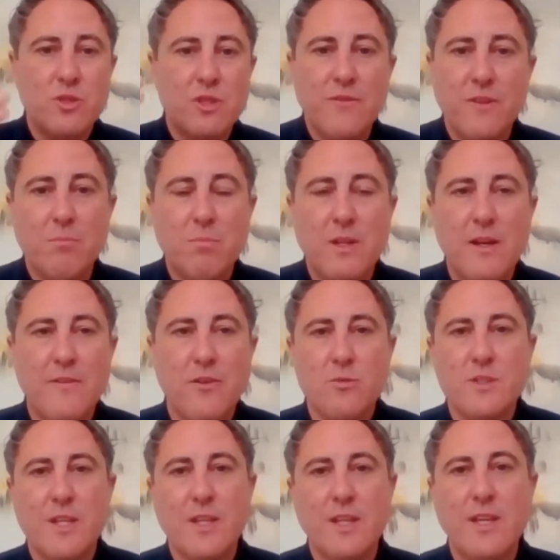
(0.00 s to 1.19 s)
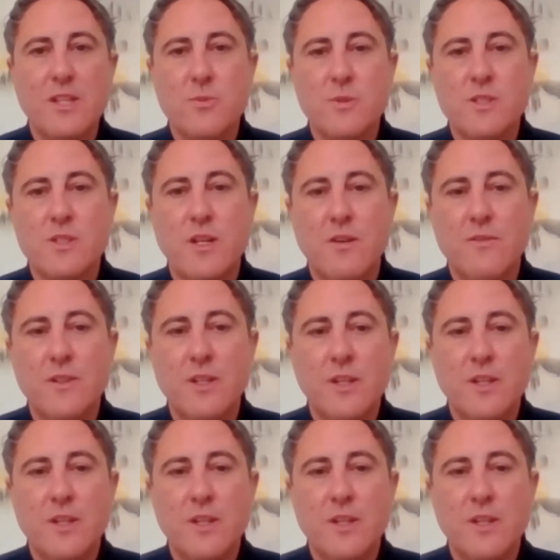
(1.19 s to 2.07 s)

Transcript: different platforms to engage with staff,